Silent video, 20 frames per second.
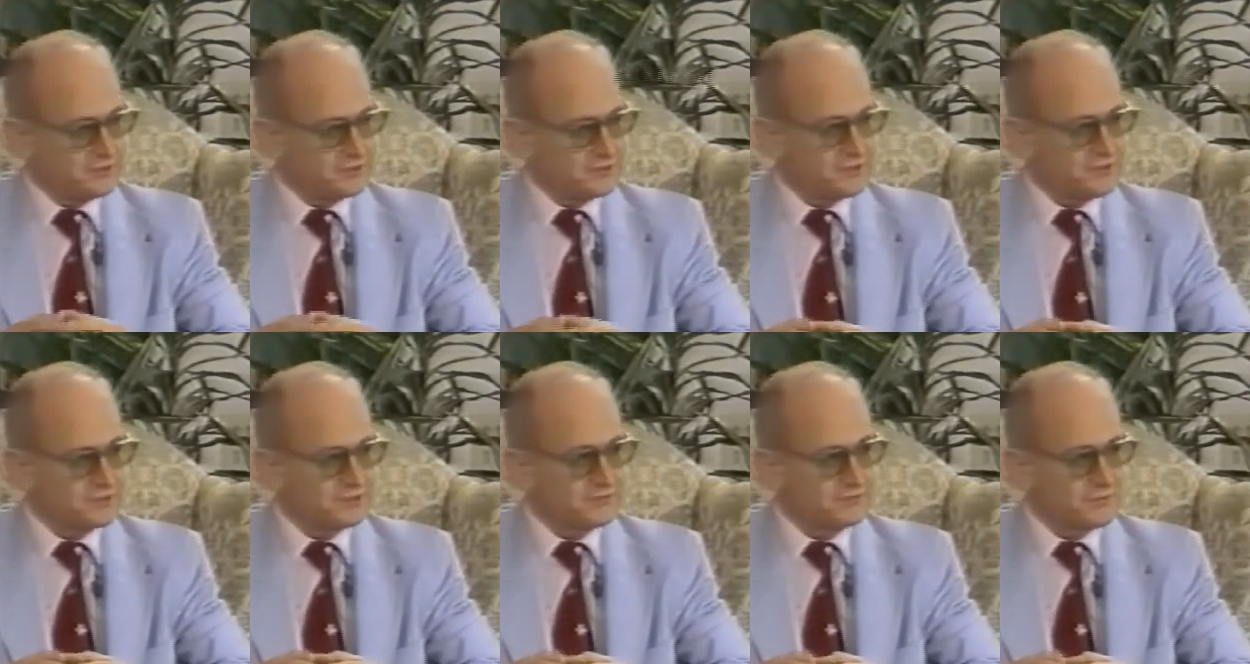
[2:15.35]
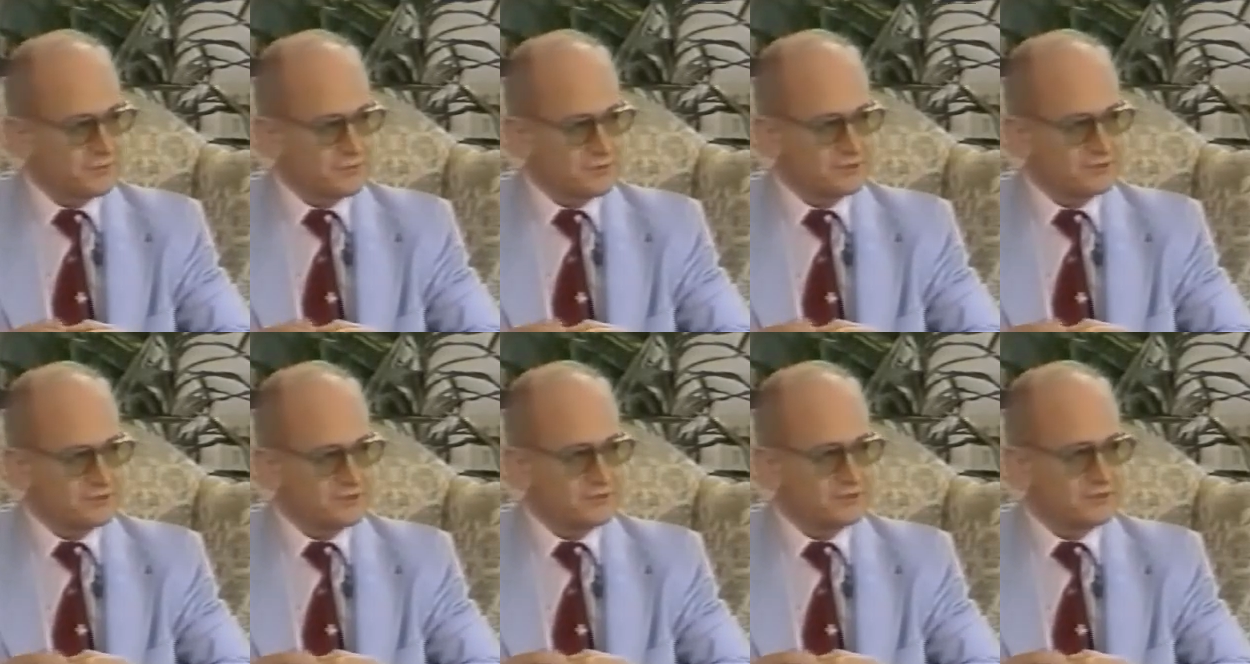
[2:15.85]
extensive
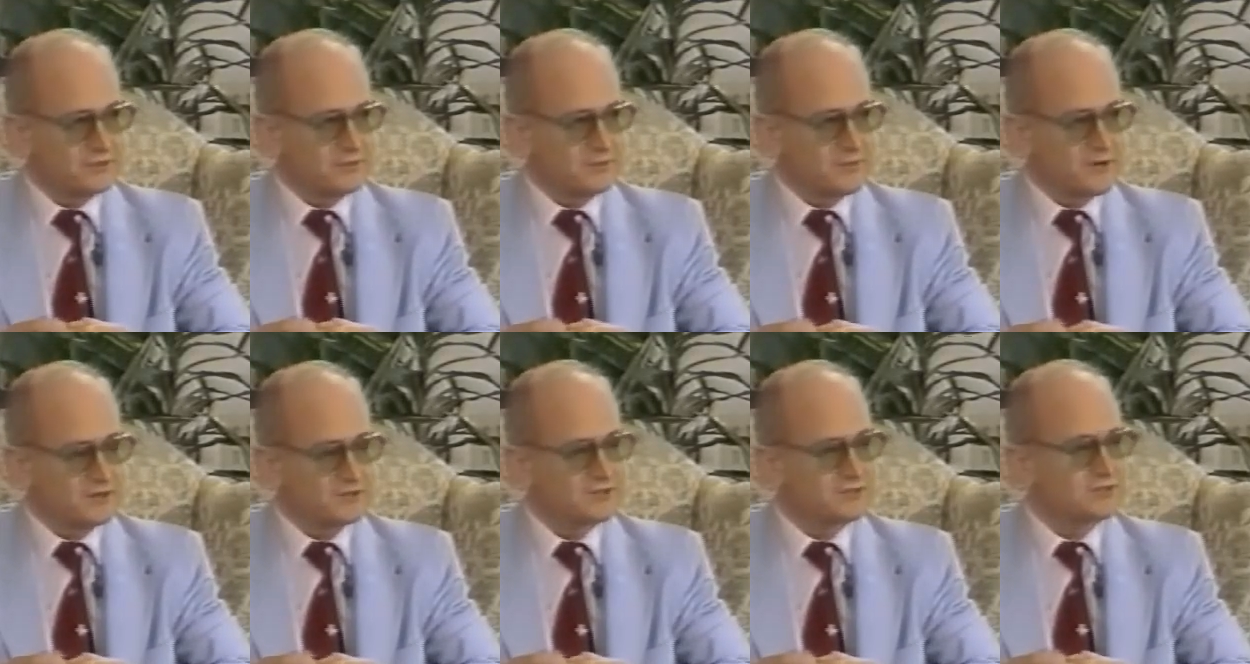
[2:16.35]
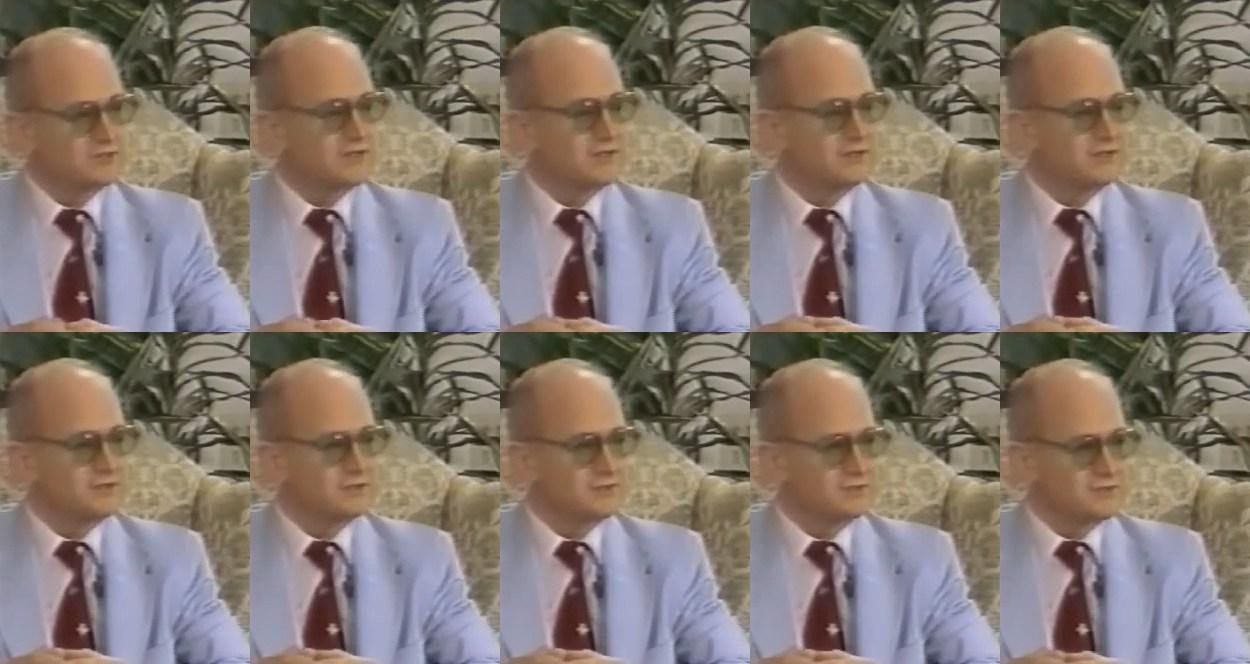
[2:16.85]
course in
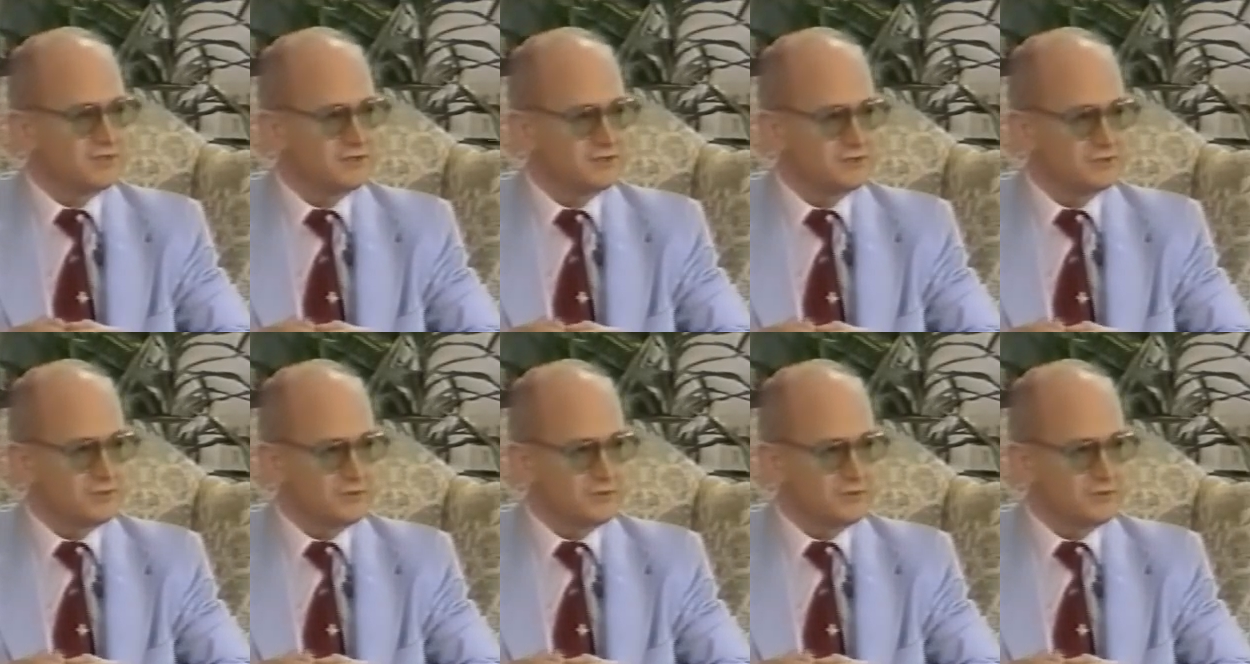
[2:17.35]
Marxist-Leninist